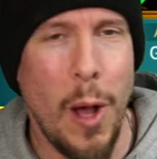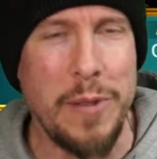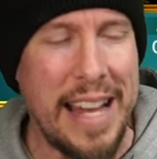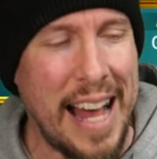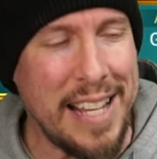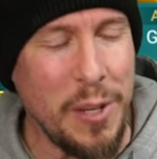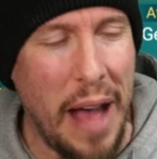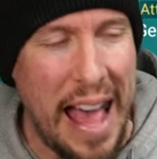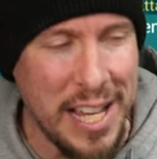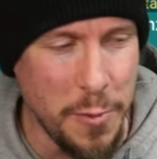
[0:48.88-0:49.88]
Okay, guys, so
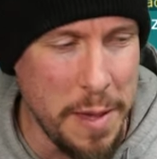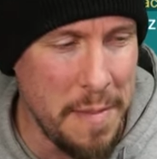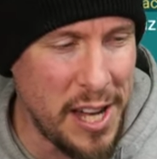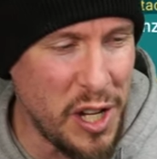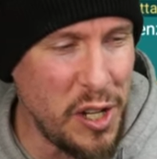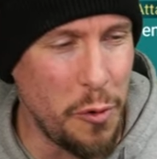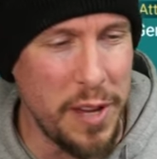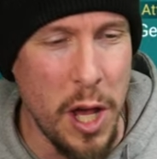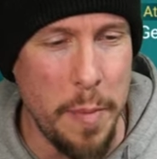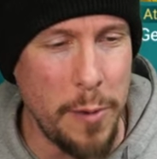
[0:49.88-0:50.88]
as we mentioned,
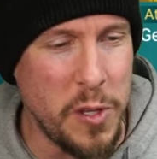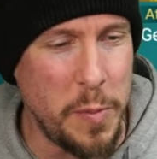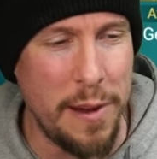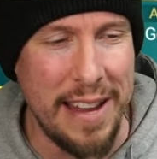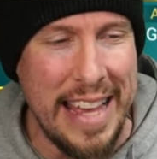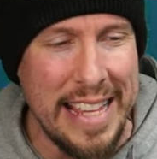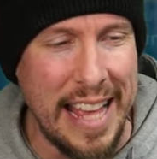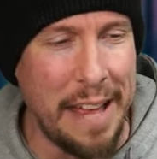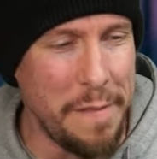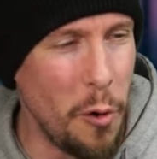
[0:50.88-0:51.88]
Riho Bonespear is
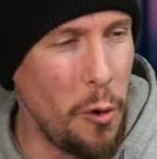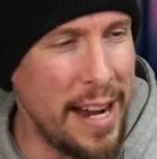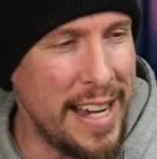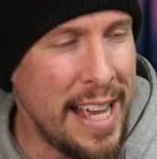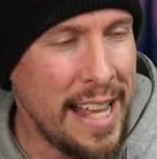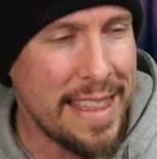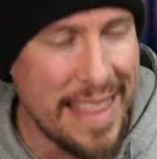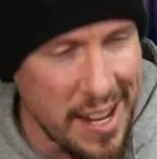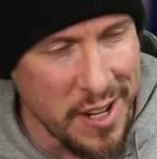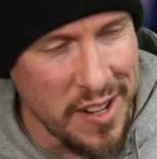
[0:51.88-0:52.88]
a Void
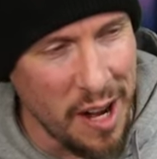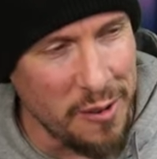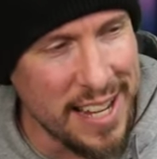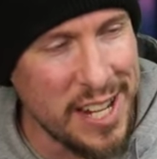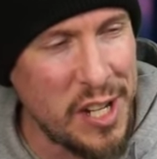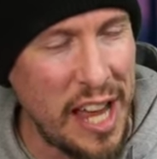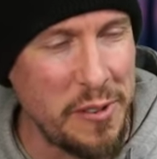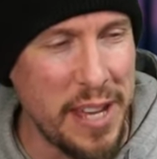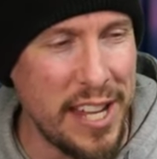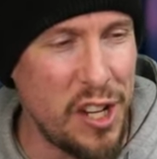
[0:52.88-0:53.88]
legendary
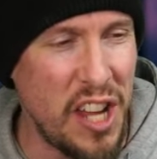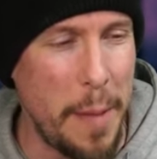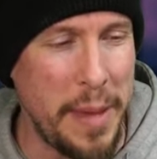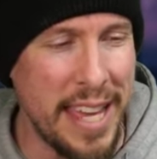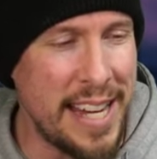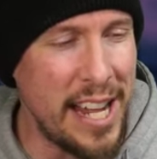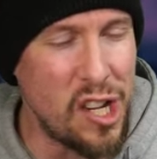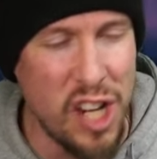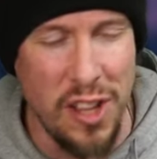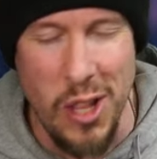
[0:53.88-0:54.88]
Shadowkin champion, and
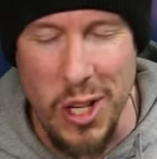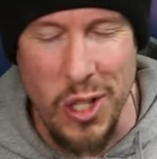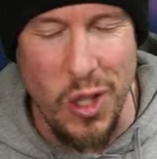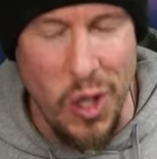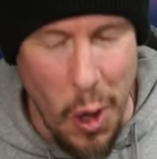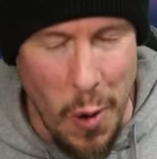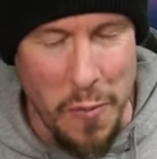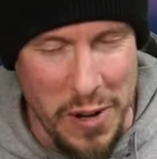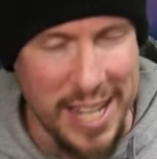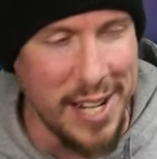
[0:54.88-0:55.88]
she looks so
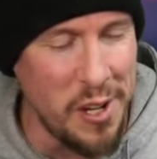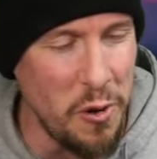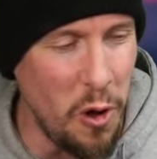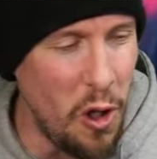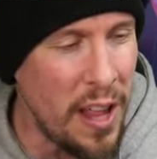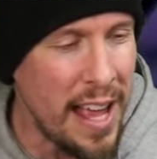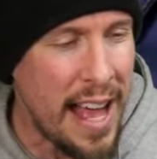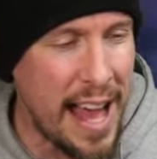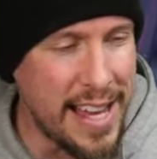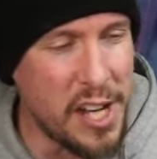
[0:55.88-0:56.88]
freaking cool.
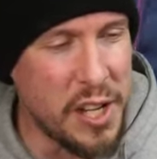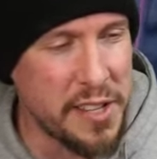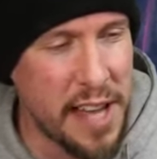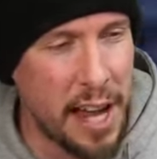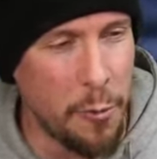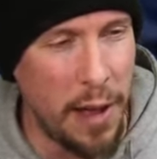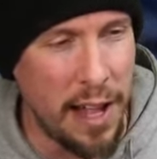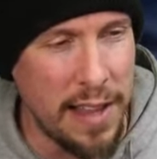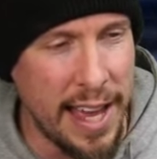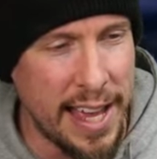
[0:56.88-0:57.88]
I guess she's got,
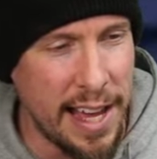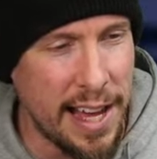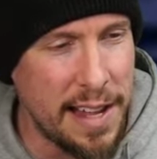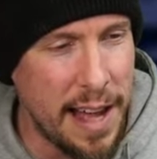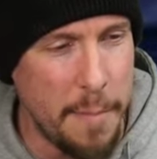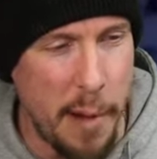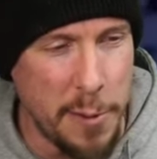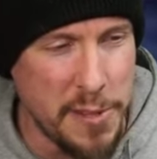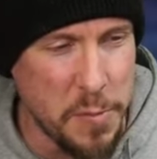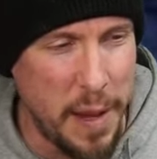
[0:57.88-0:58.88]
well, a, uh, a
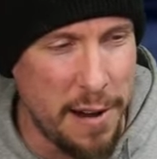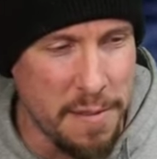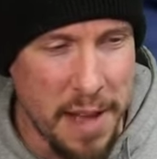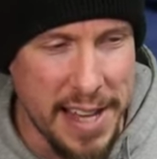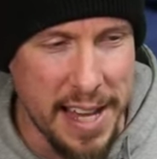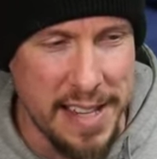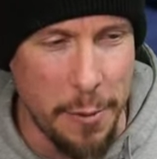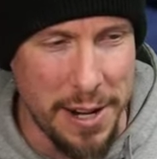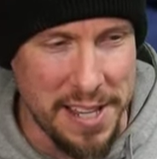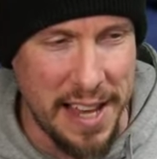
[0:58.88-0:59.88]
Bone Spear, I guess I
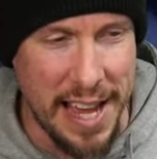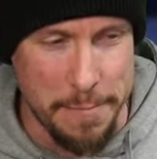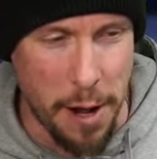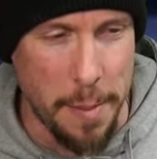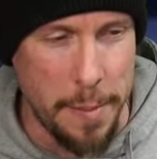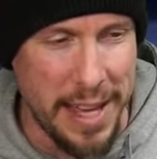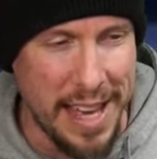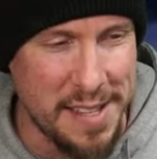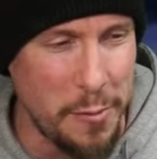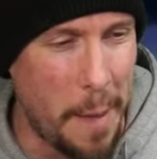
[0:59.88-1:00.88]
want to say, probably,
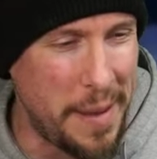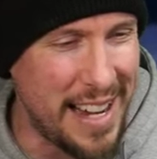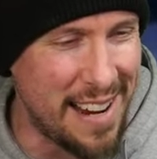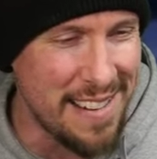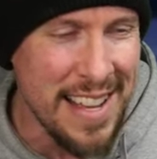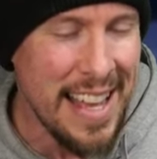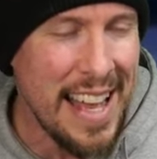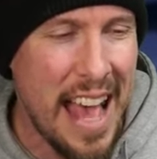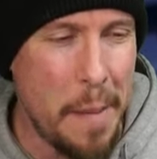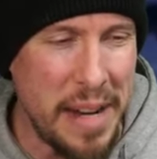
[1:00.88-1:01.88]
a weapon here.
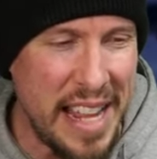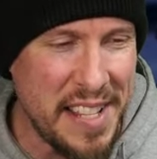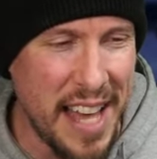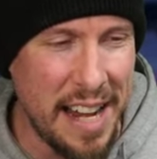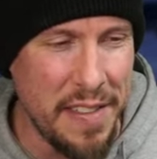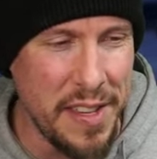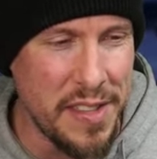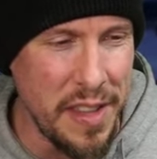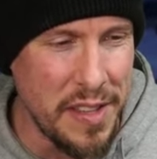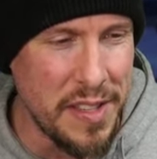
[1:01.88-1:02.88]
Emanates kind of this,
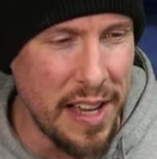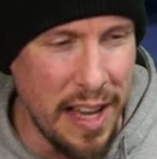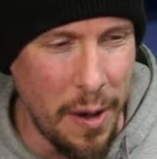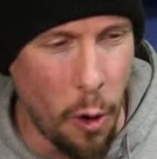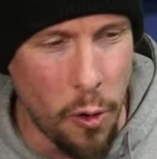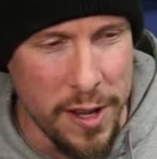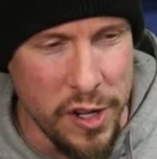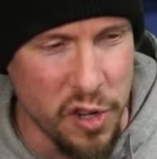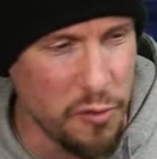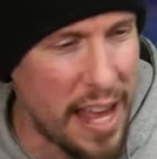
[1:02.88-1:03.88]
this uh,
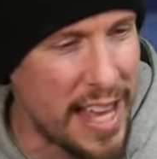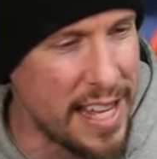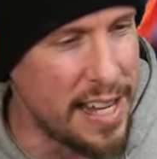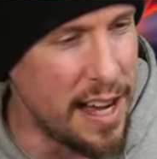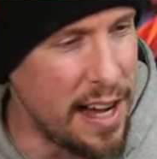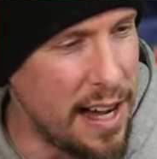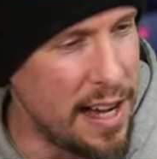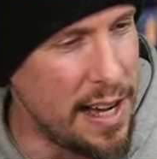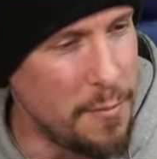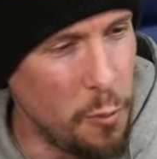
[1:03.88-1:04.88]
orange-red,
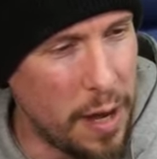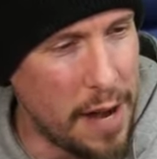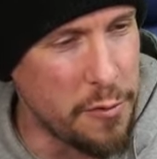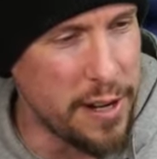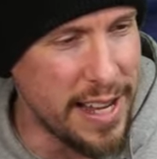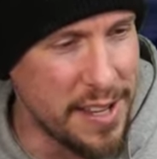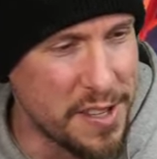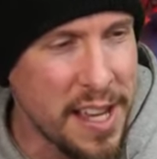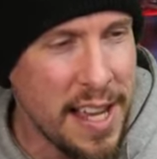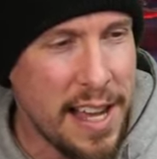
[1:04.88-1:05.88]
uh, whatever it
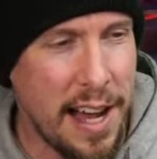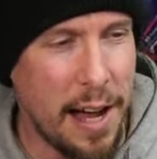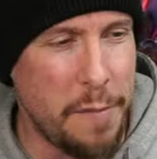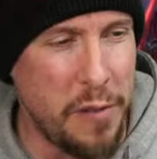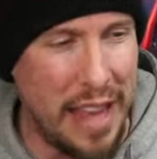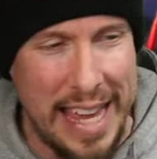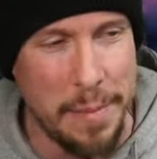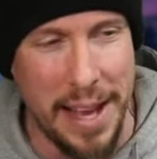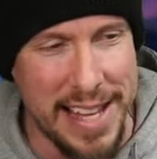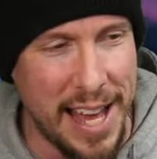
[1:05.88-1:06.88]
is, uh,
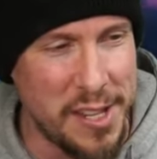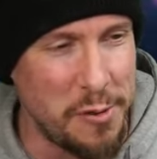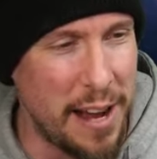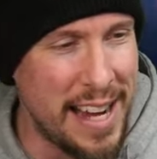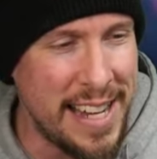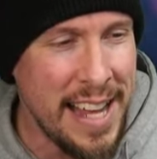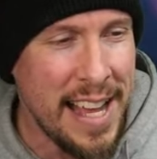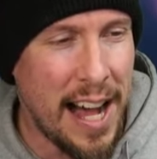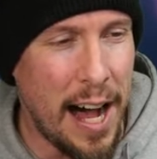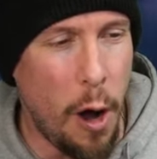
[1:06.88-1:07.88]
flame, I guess, right?
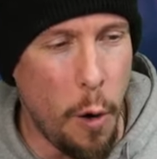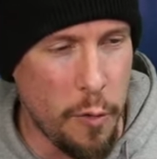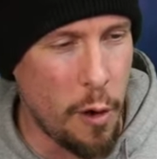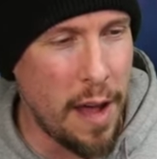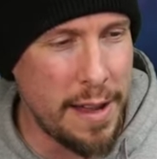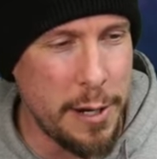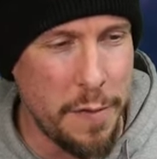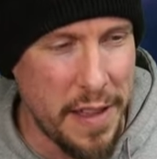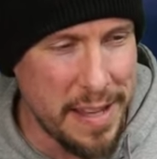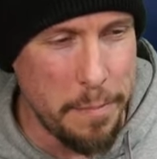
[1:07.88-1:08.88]
Uh, overall, I don't know
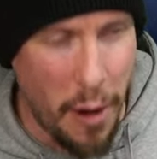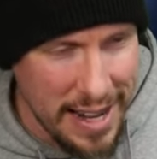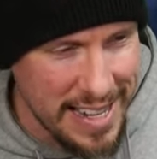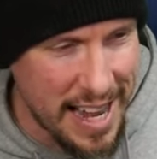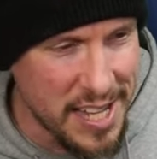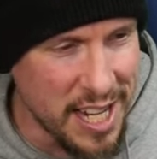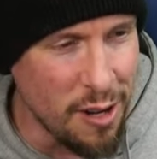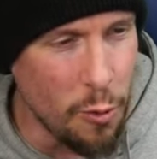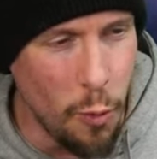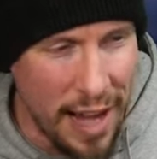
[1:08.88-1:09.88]
if that's a body tattoo
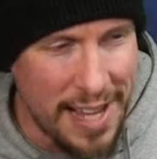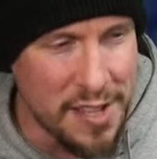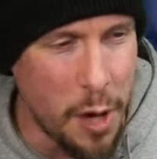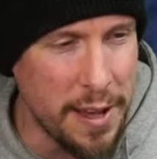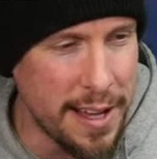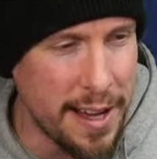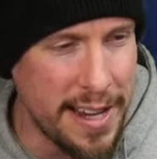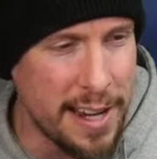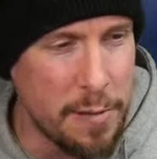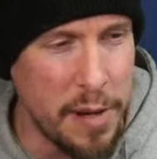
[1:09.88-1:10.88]
or what is going on
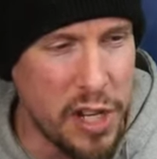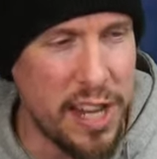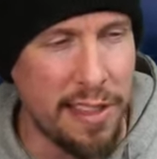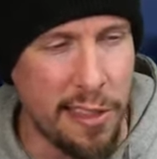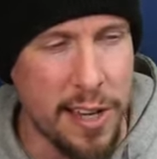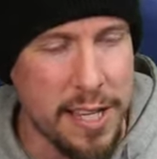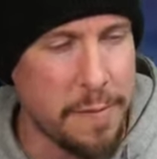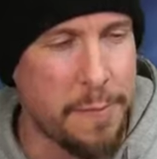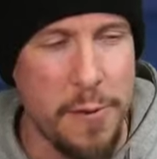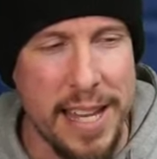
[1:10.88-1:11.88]
here, but she looks
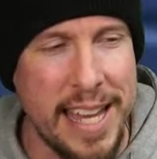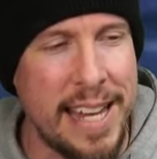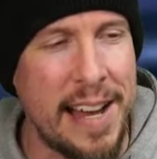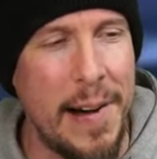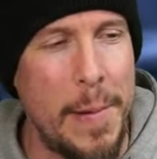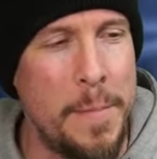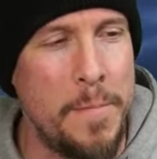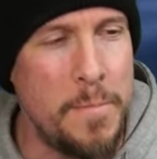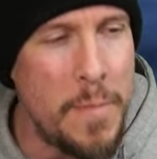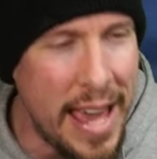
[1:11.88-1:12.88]
freaking
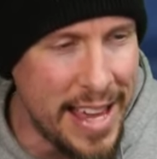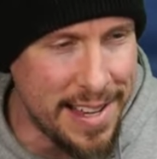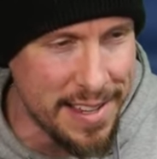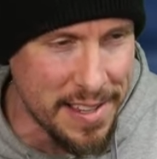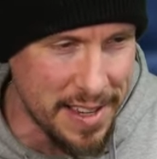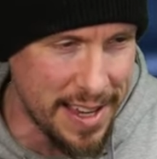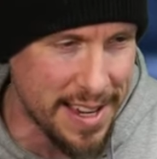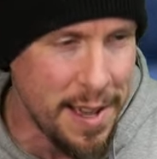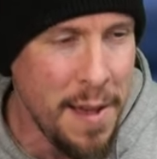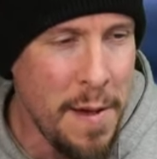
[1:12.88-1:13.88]

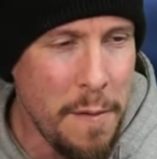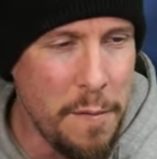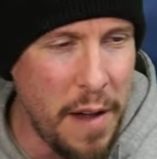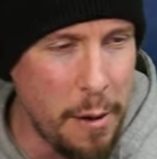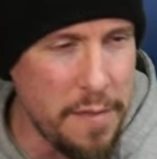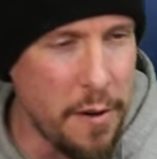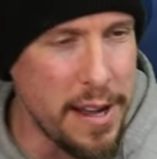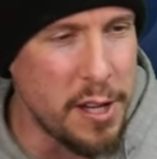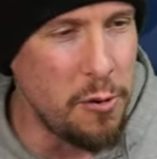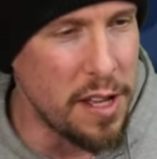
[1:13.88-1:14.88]
amazing. Very,
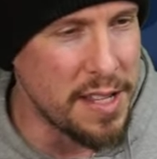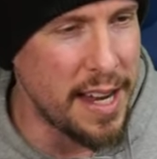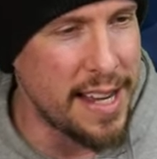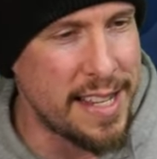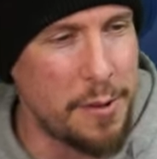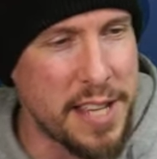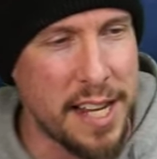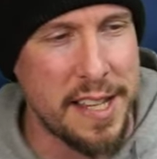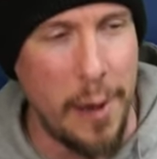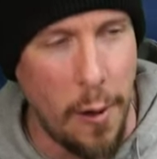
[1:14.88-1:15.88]
very cool aesthetics. I was going
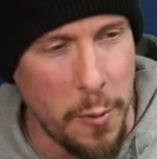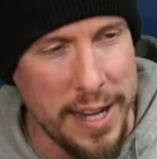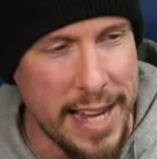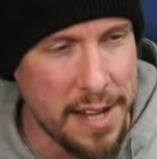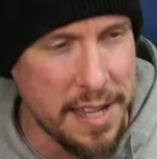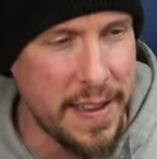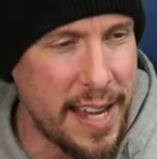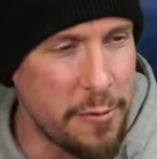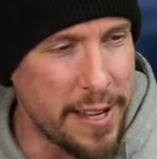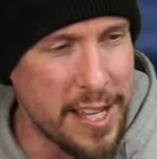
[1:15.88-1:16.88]
to say all the way down to the
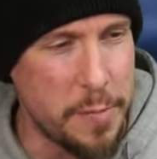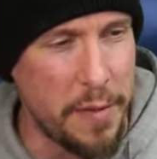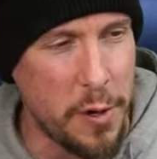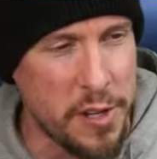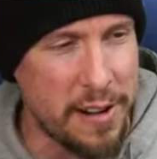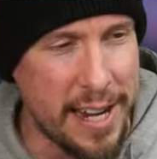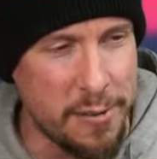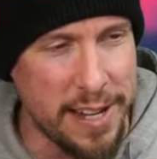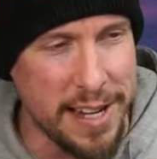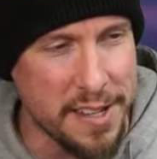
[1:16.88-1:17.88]
earrings, but those aren't
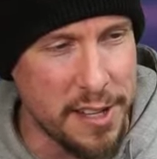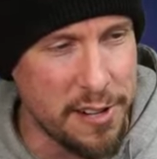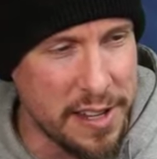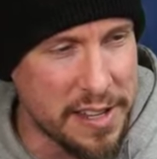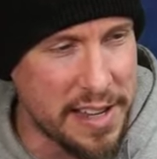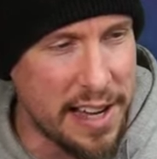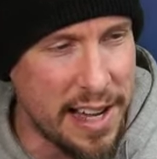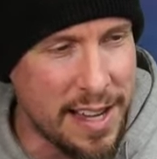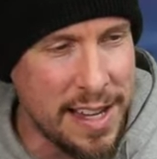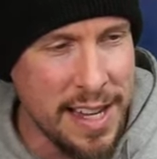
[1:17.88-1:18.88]
earrings. They're just...
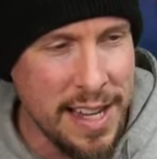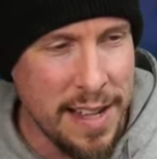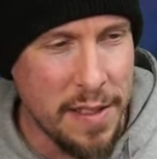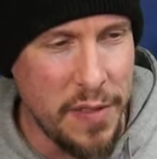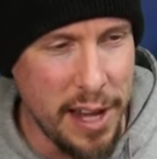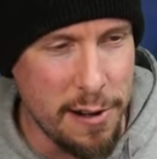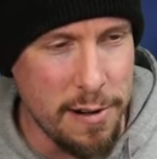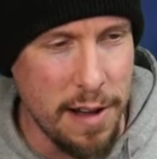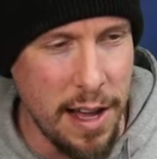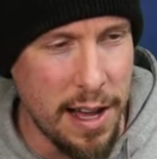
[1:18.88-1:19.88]
Uh,
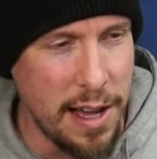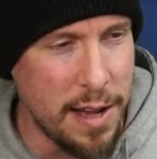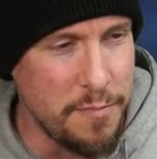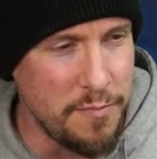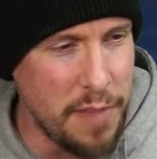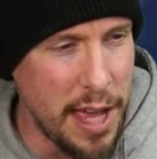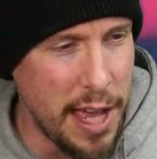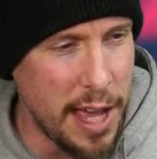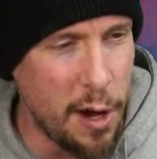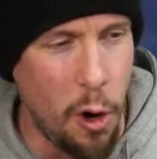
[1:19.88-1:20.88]
their uh
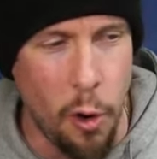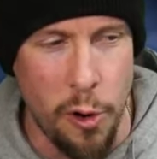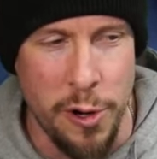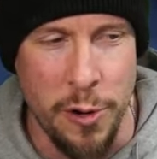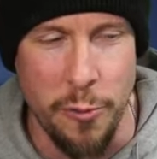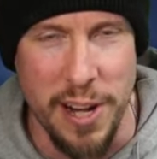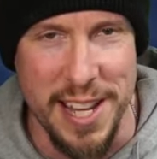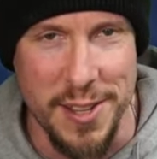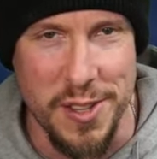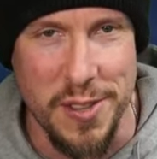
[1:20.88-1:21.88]
the horn
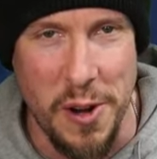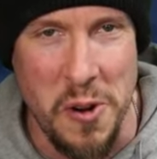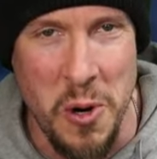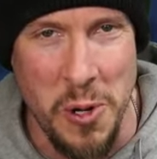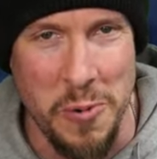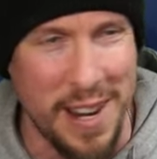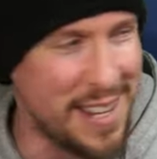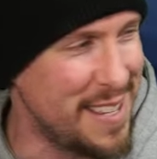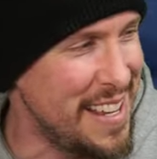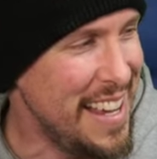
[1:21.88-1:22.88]
rings their horn rings